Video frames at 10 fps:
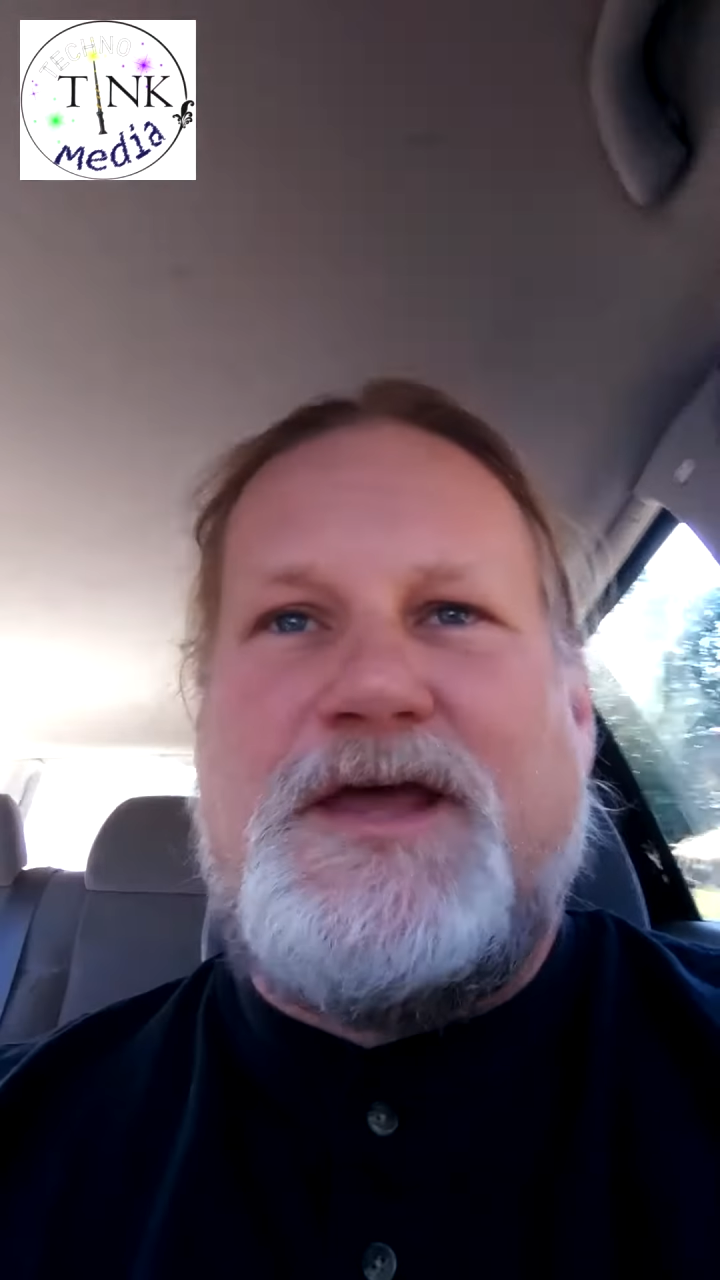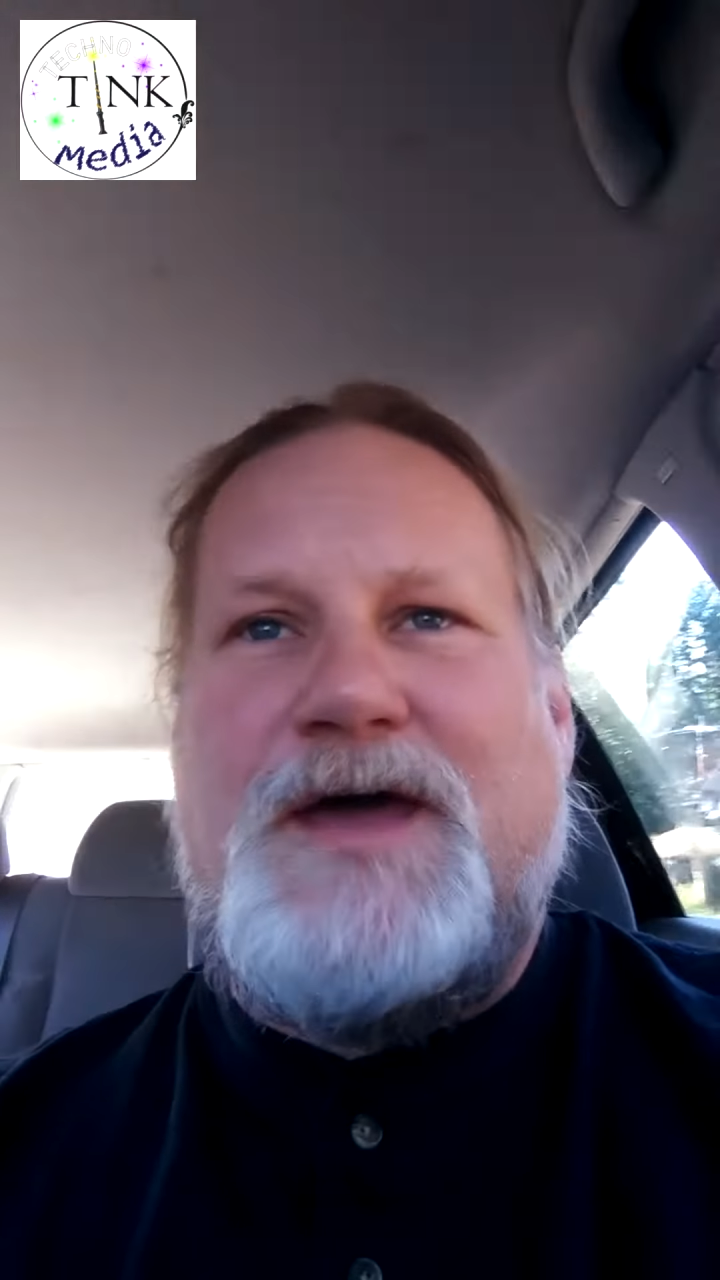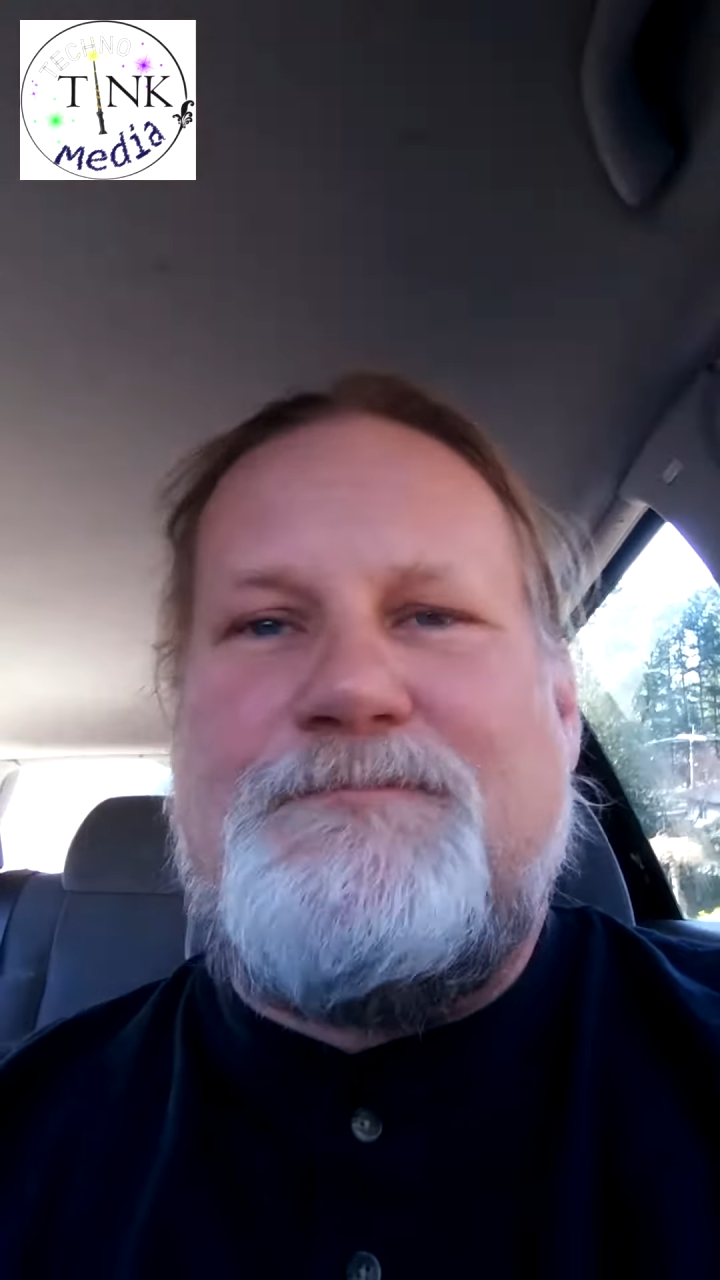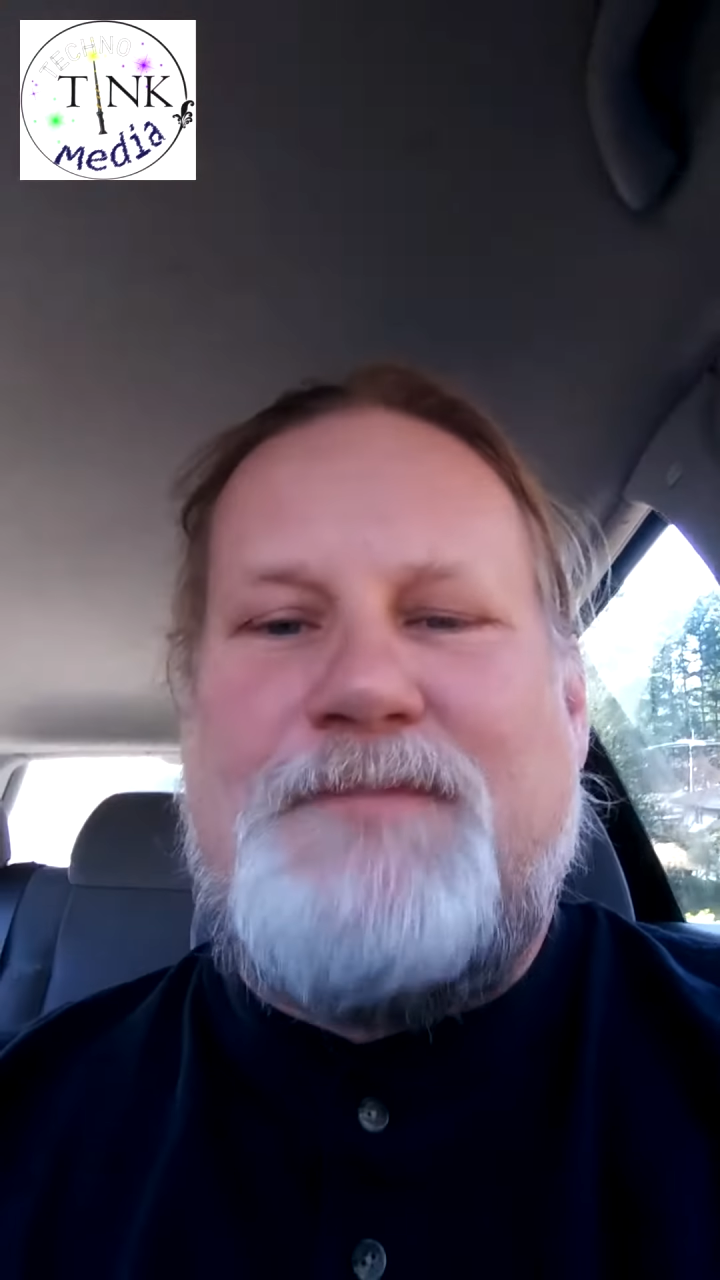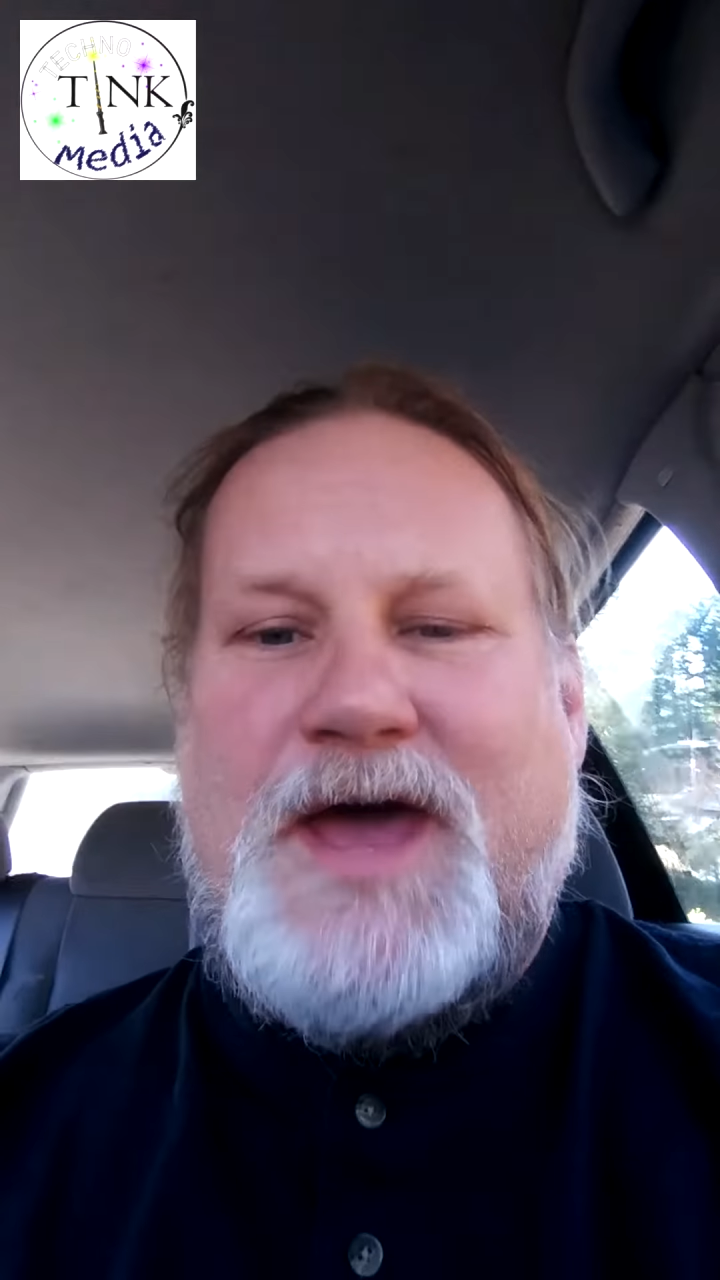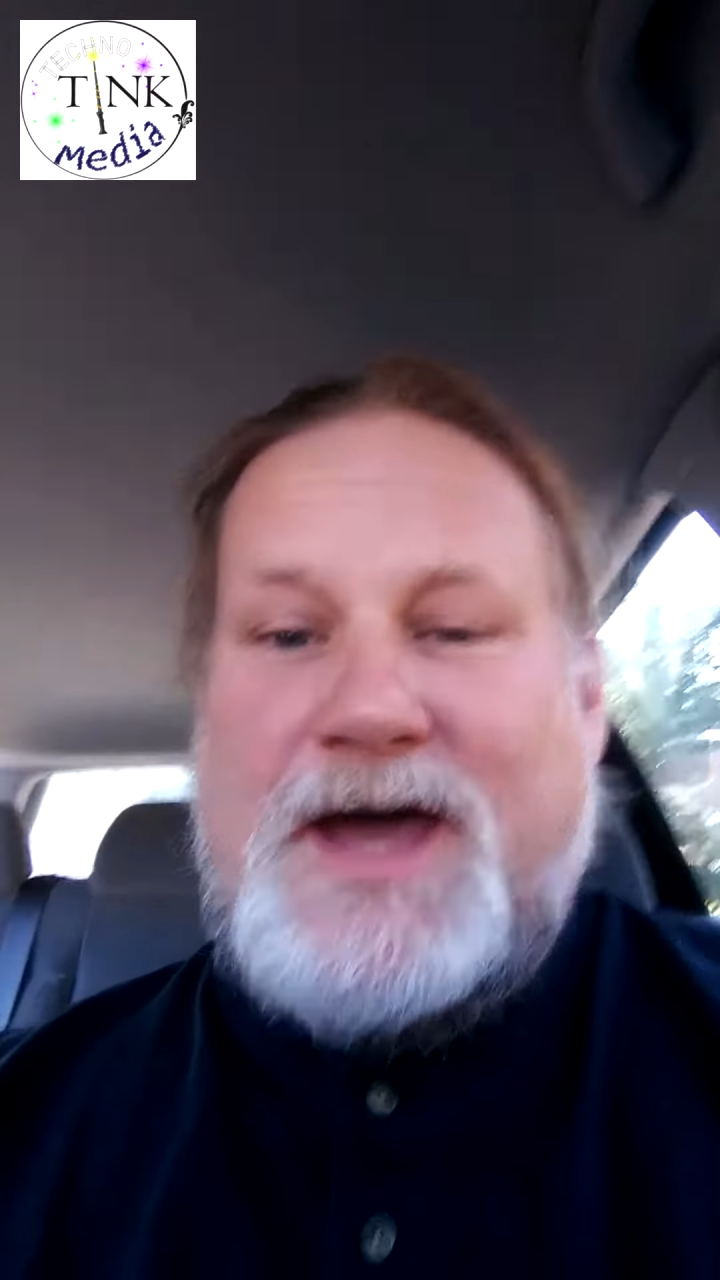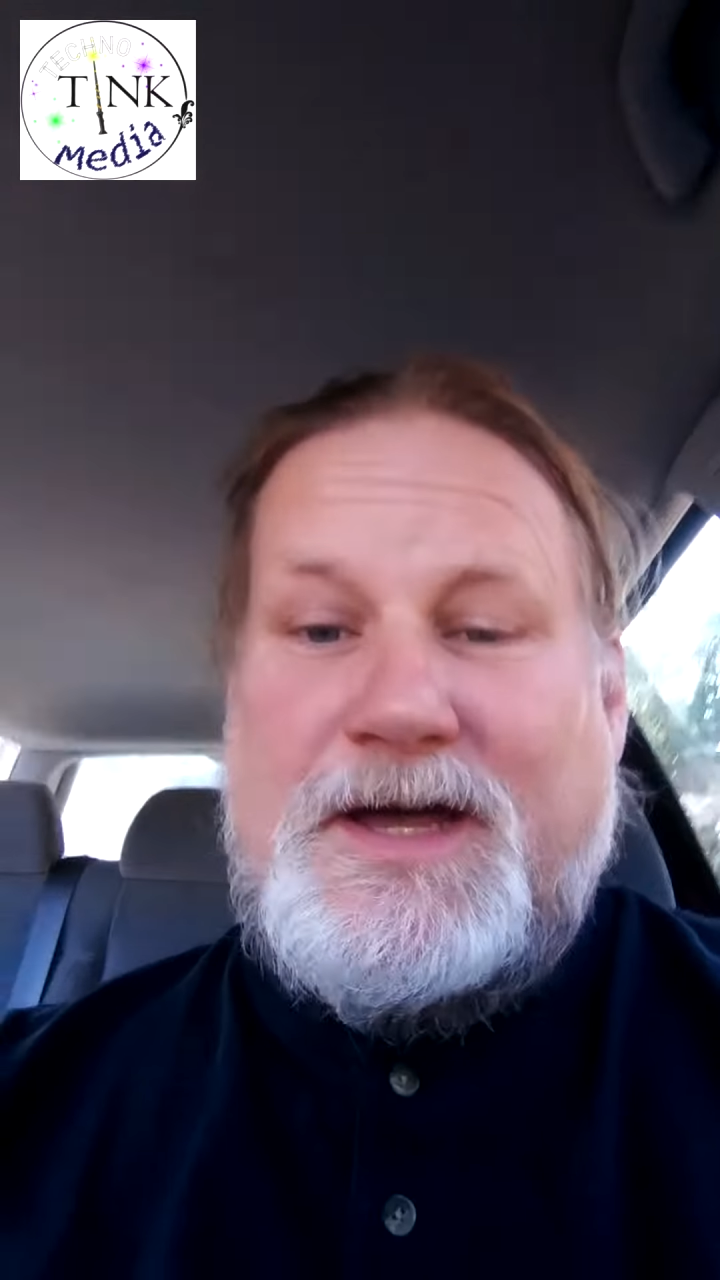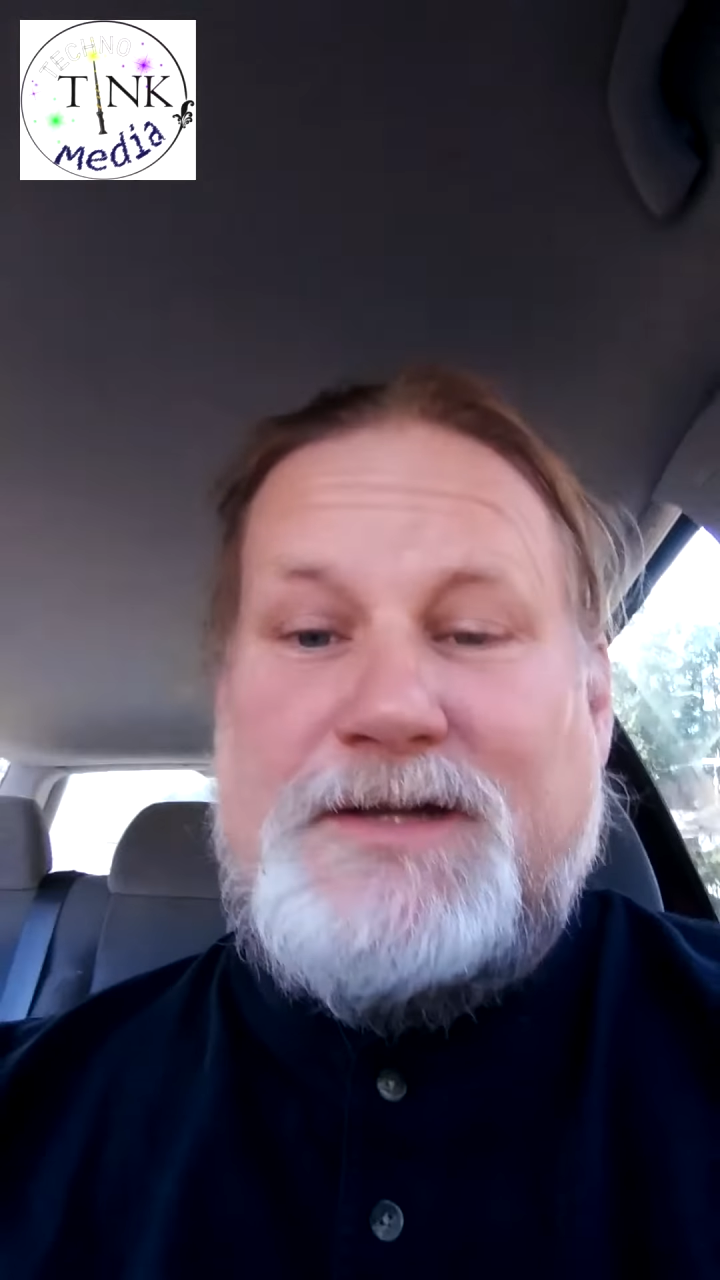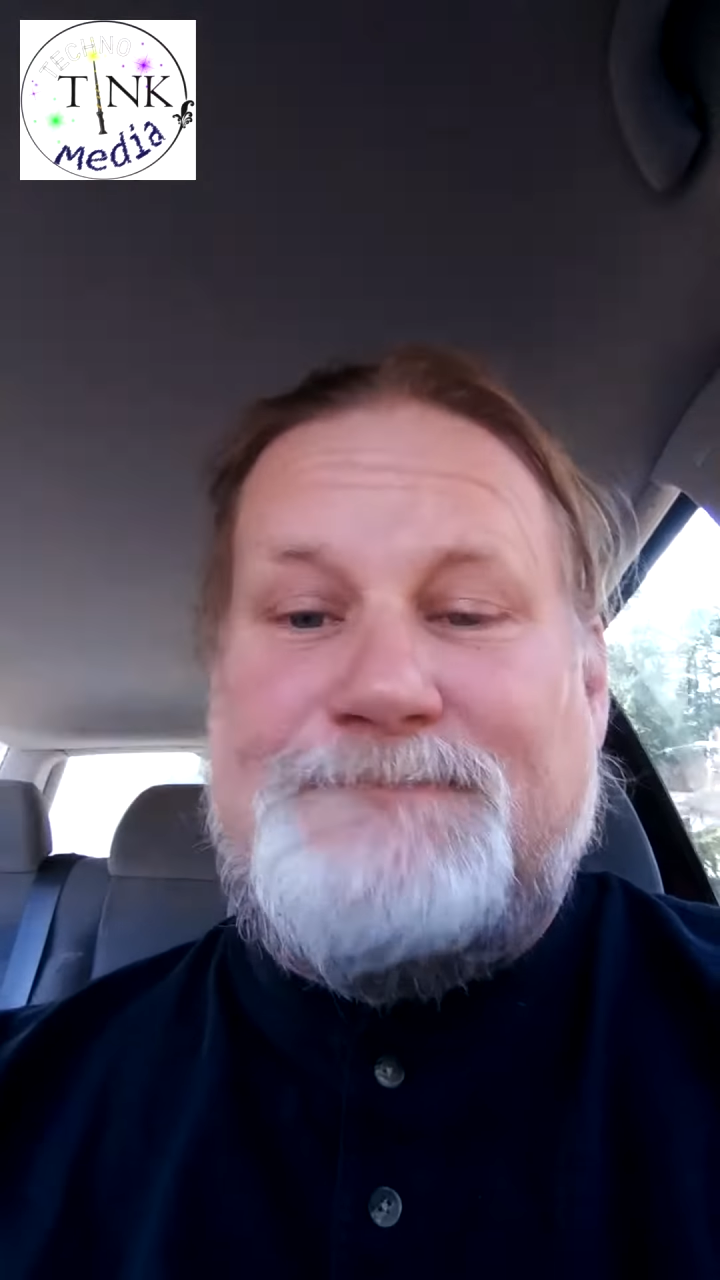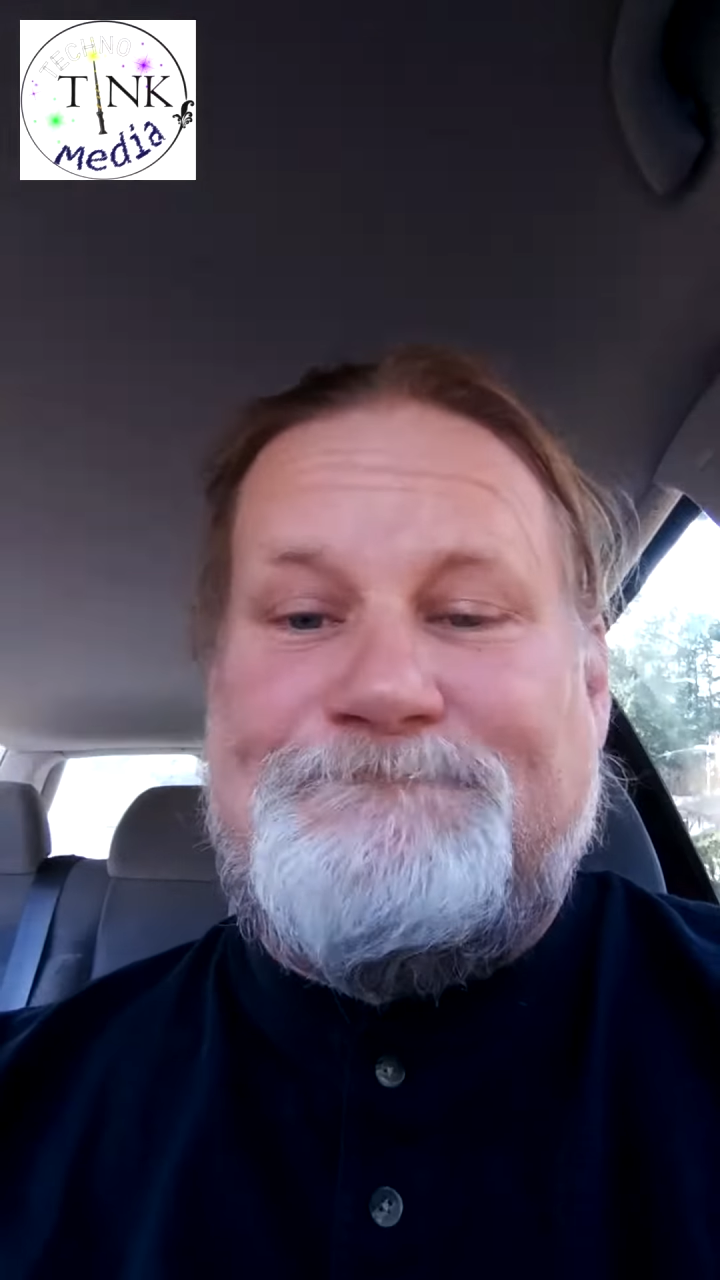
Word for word: that bad?